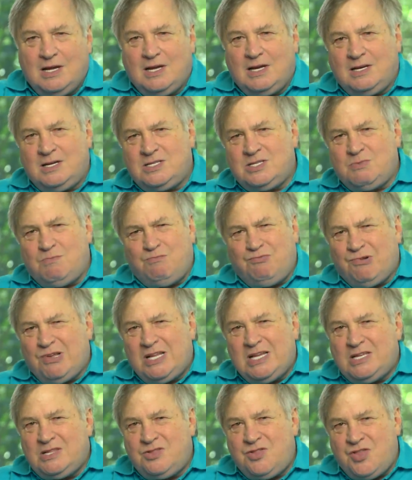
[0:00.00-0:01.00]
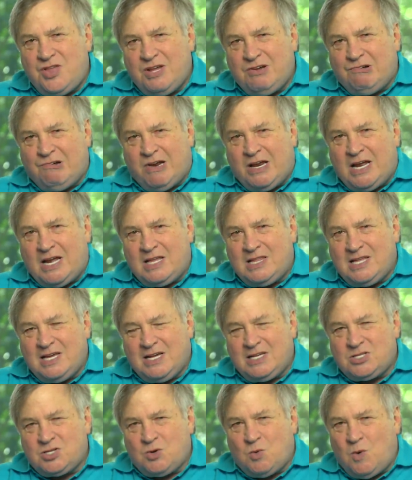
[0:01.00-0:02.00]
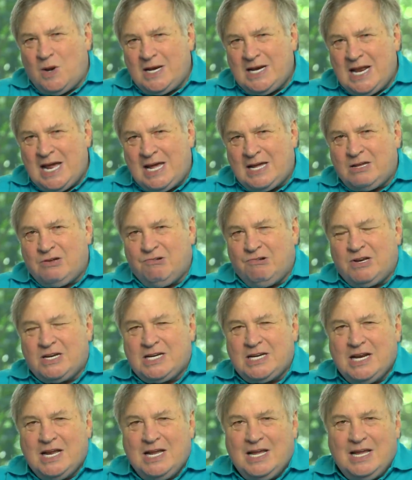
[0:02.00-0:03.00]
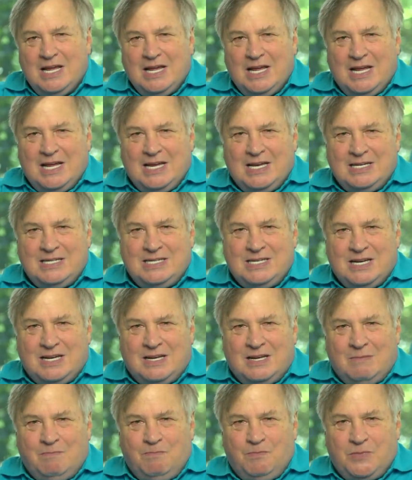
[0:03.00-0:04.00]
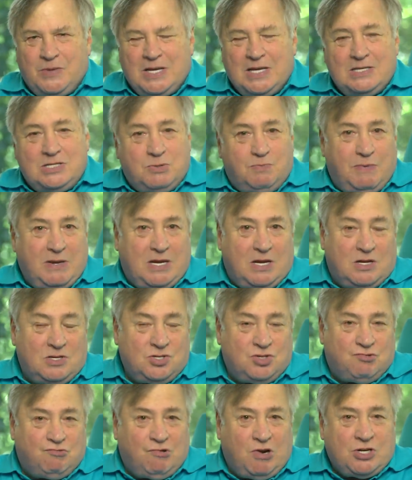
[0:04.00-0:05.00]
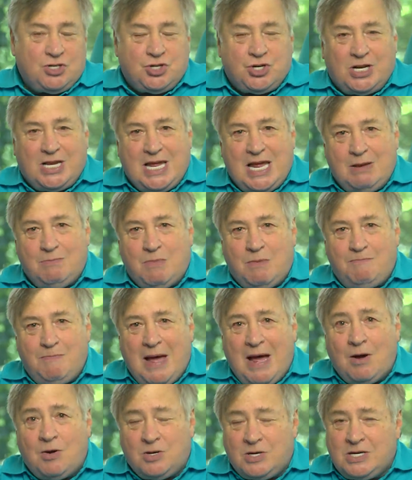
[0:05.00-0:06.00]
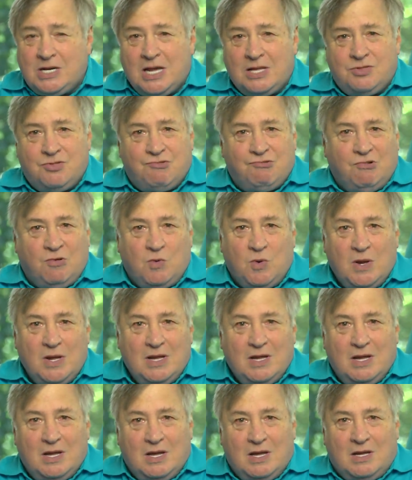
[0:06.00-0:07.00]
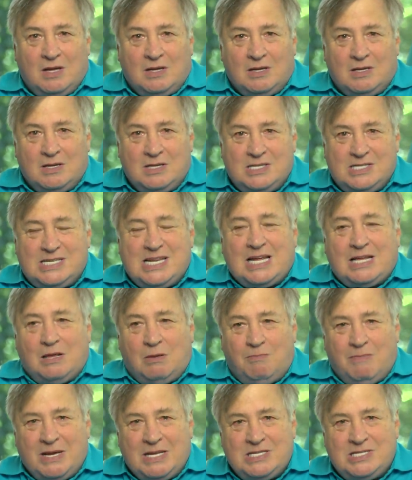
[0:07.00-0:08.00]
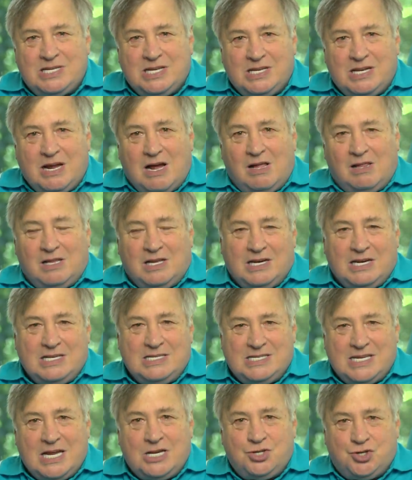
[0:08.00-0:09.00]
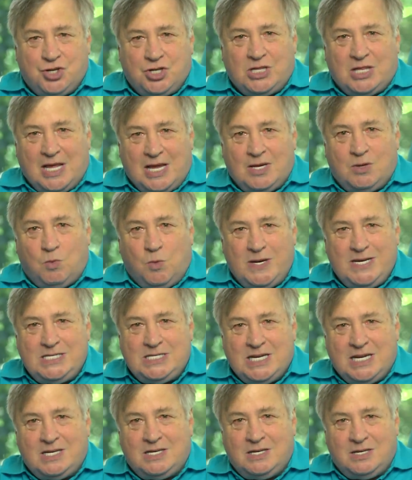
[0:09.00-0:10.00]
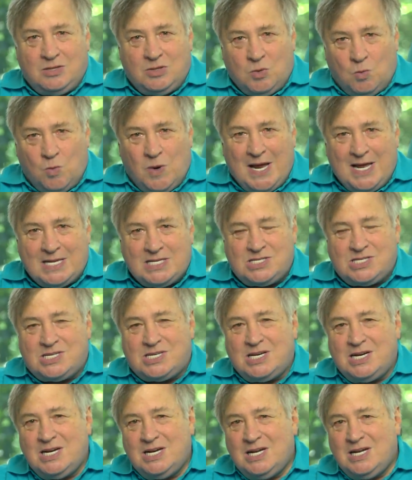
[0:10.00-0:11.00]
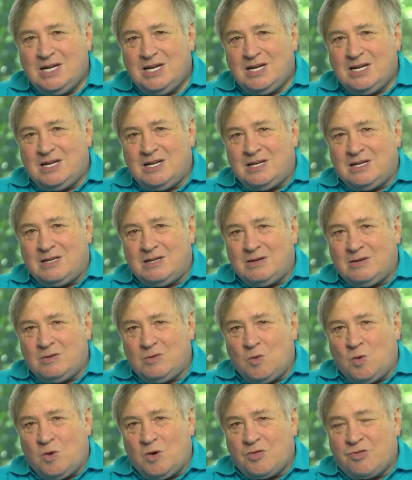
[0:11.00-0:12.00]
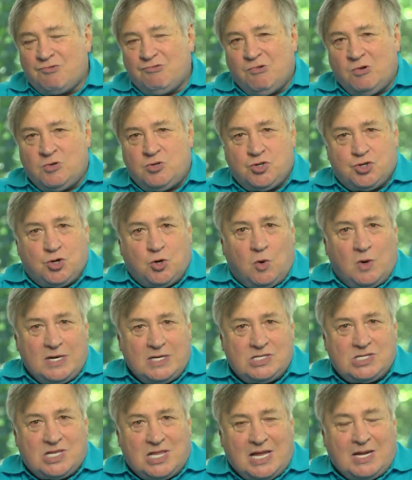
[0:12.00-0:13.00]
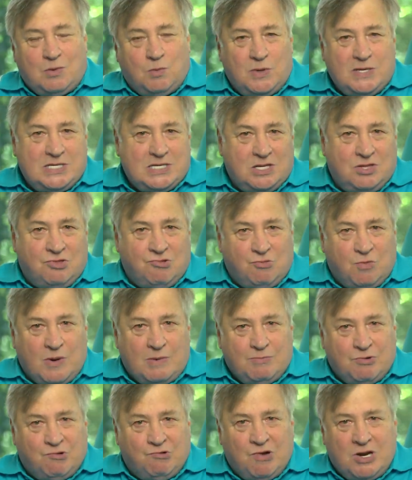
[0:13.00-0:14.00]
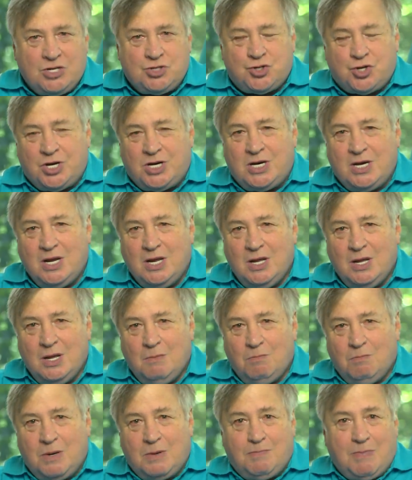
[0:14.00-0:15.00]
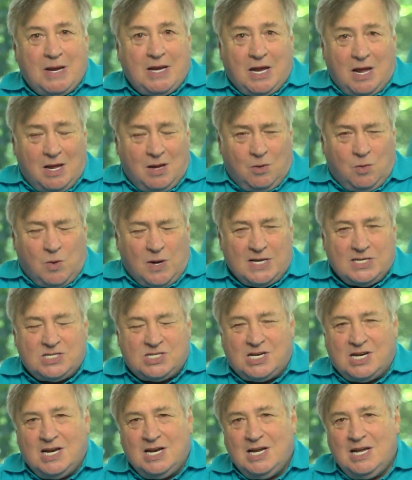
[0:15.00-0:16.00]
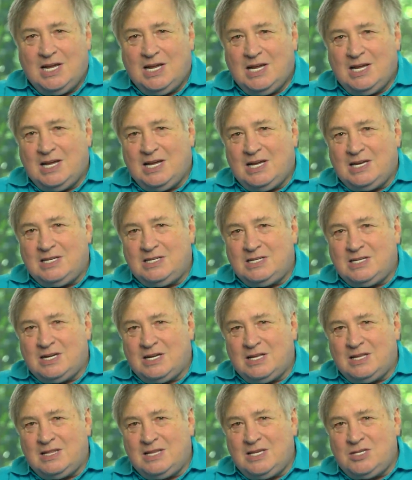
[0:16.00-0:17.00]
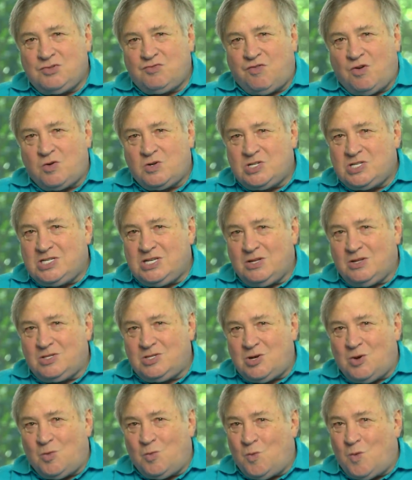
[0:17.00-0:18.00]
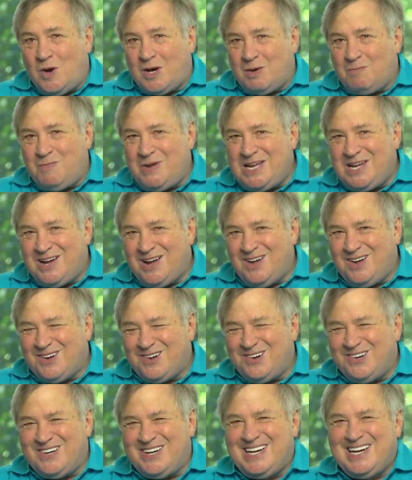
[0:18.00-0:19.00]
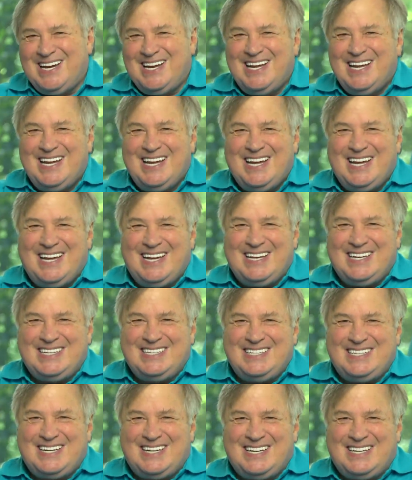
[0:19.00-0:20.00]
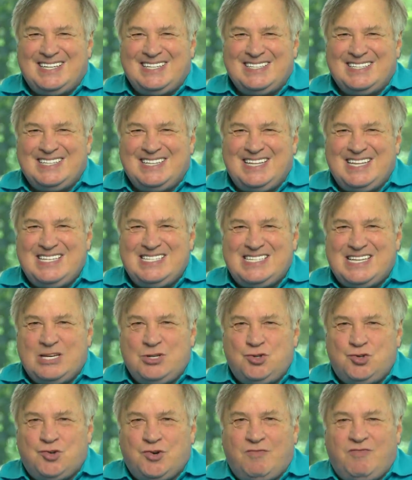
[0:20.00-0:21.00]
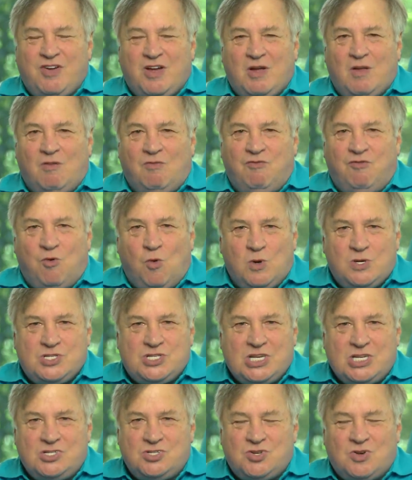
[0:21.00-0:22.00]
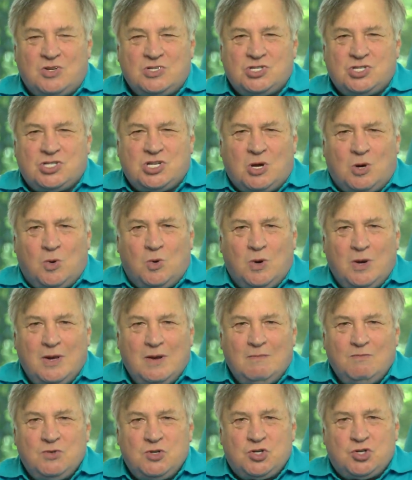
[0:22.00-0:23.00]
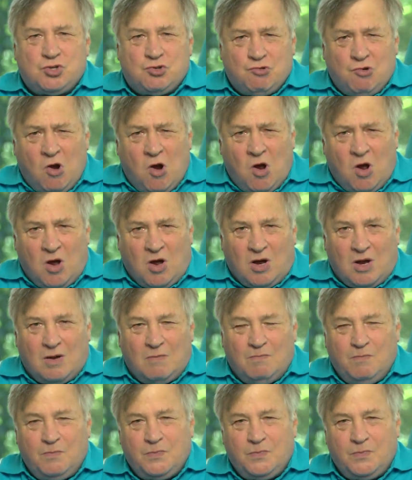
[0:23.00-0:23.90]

And it's a brilliant theory. I think it's quite accurate. And it's because Russia came about not through settlement and colonization like we did in the West, or through choice like we did through immigration, but by conquest. And these folks still don't want to be conquered. And the centrifugal forces are so strong.